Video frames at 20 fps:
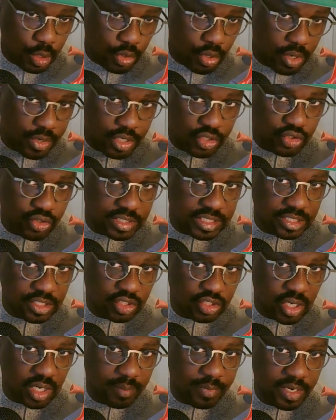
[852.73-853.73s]
your estrogen
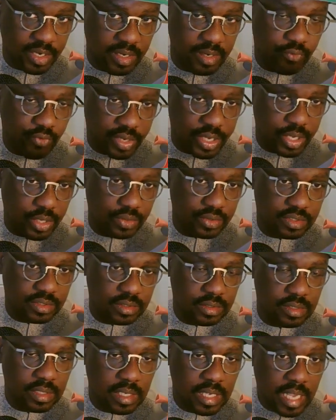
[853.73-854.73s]
is going to be reduced.